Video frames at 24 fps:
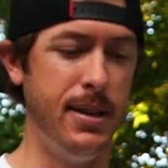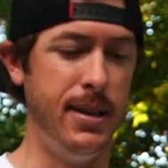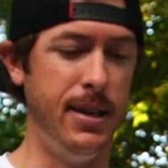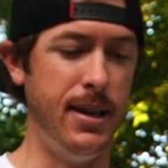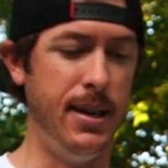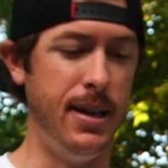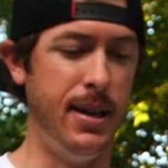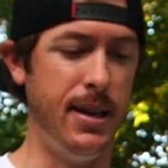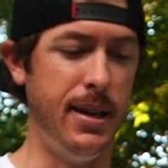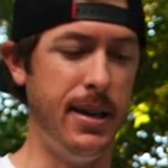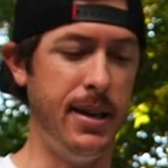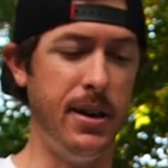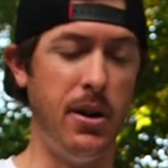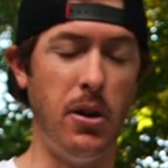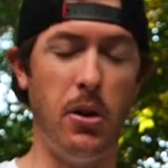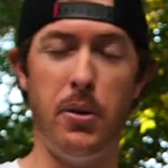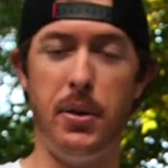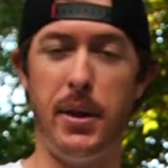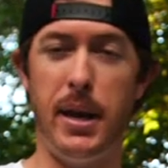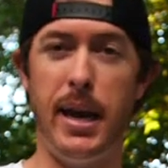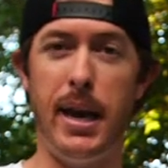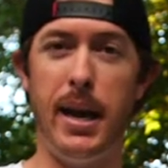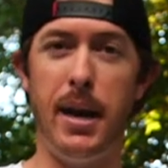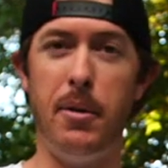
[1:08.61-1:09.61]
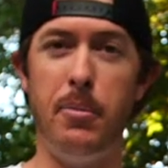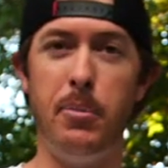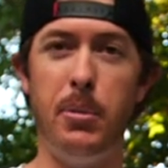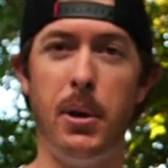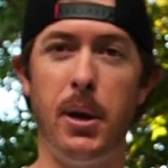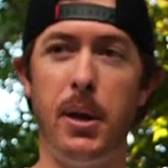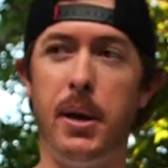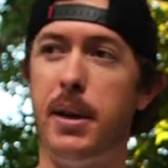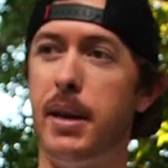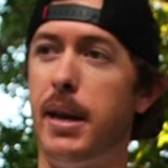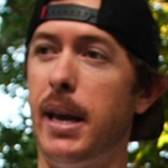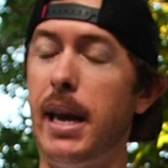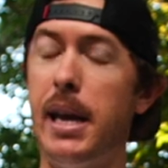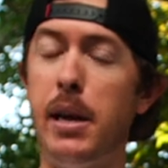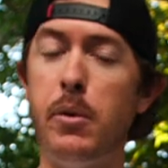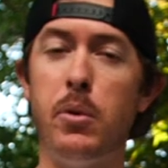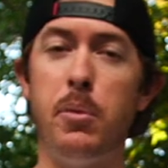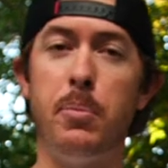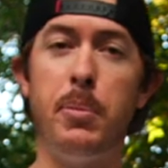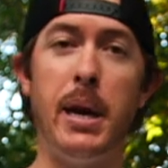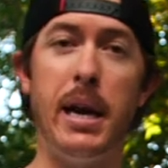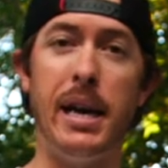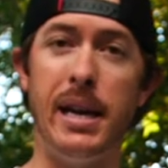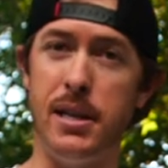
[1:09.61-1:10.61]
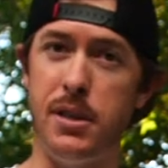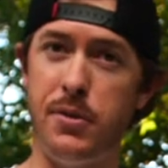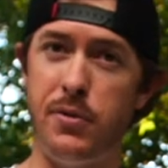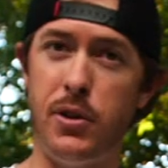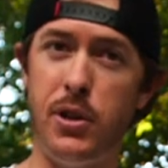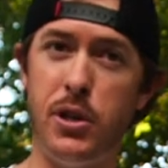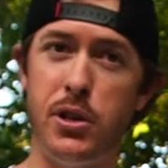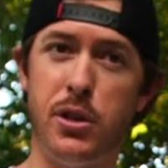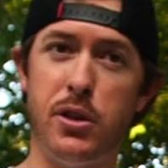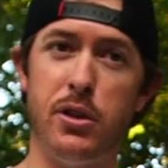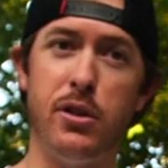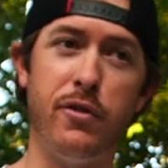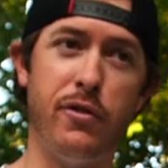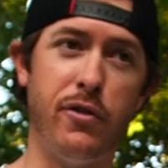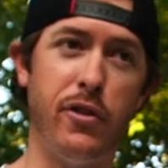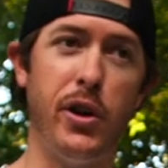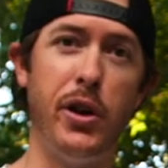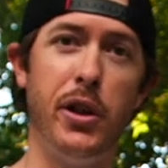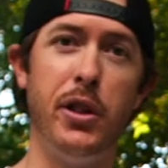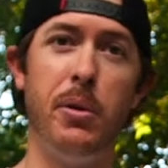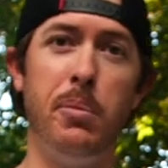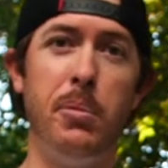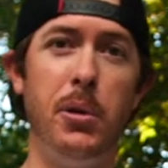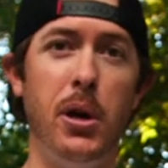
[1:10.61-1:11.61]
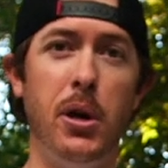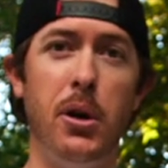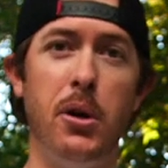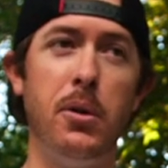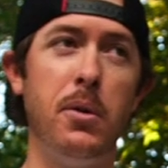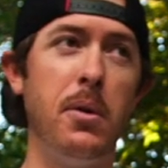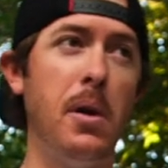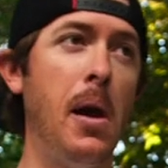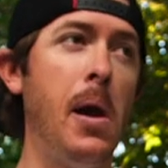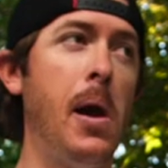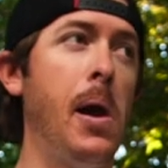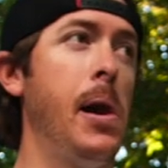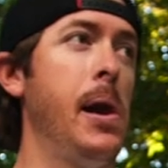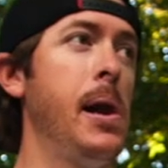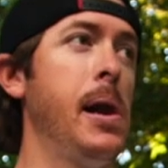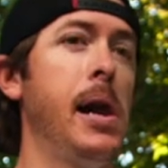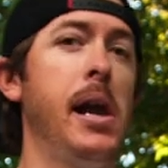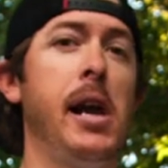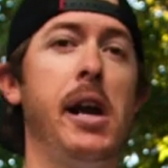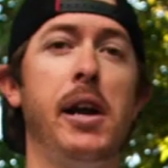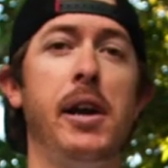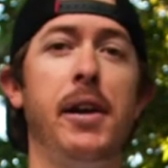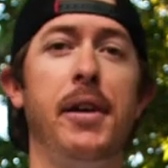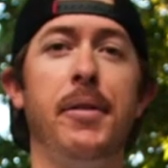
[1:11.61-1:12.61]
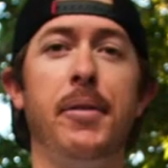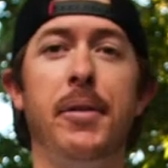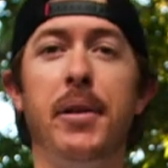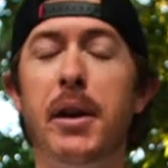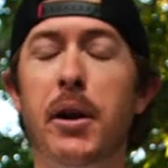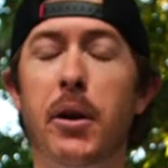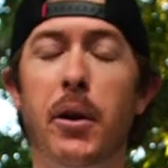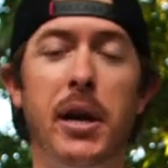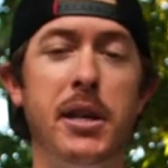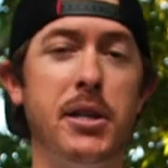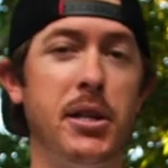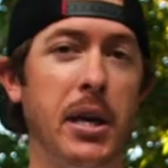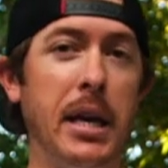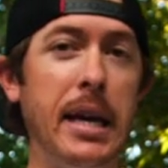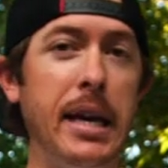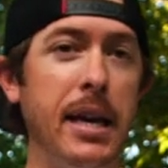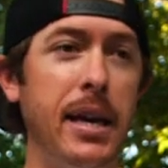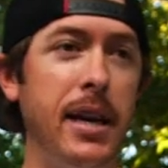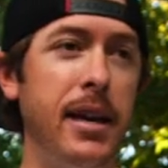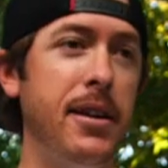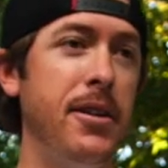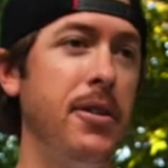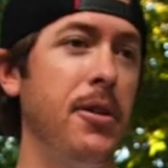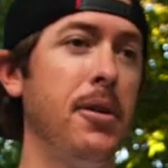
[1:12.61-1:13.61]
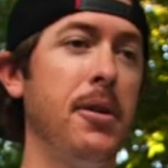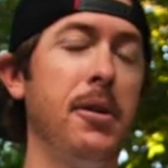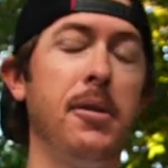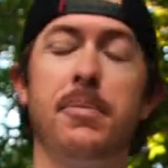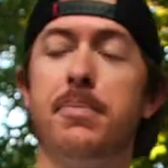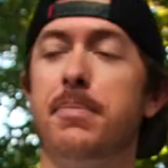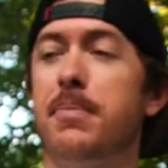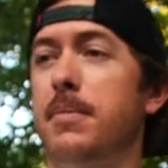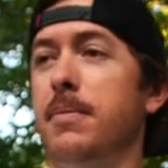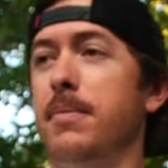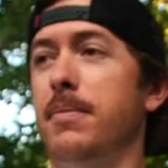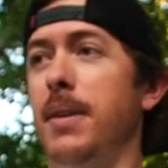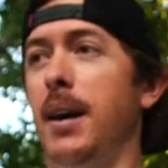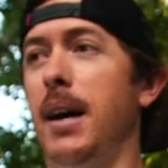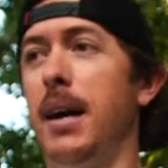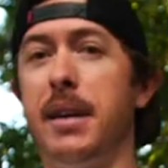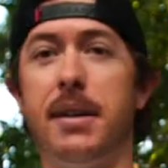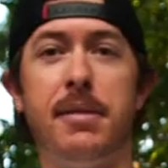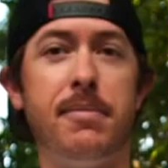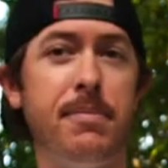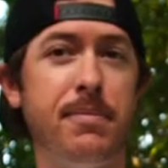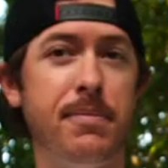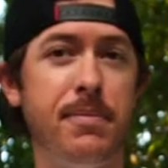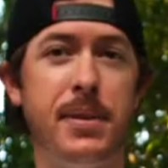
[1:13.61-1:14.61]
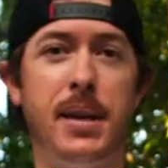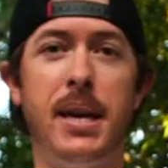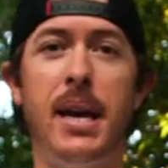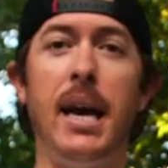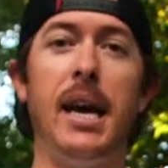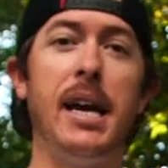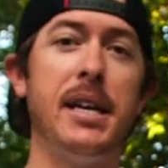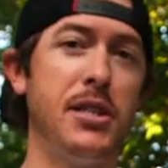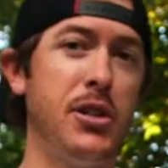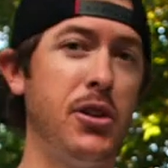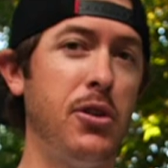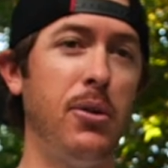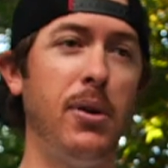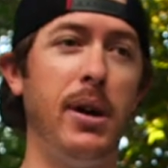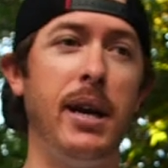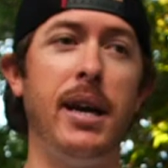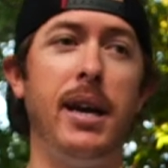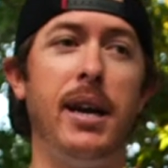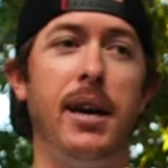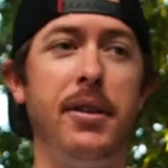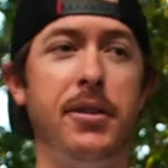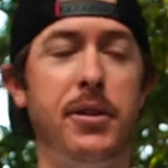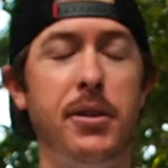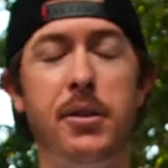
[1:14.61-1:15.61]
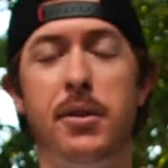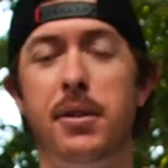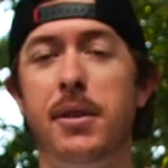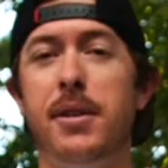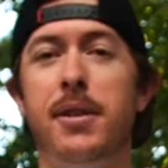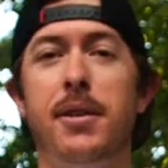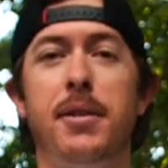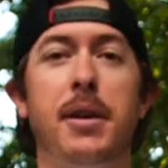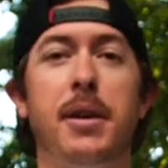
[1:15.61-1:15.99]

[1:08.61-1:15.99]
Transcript: uh, and all that. But he would bass fish in the front of the boat, and you know, as a kid, you're like casting around, you're, you're